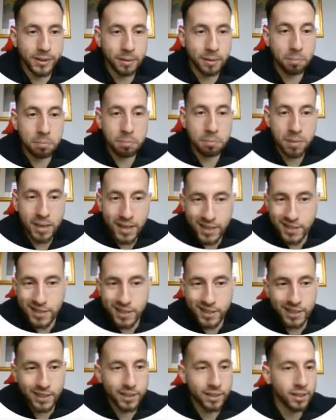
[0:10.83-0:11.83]

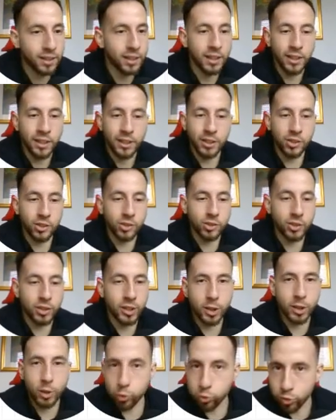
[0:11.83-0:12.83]
amazing. You know, the
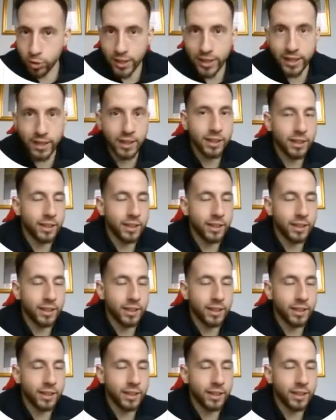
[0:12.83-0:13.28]
grit,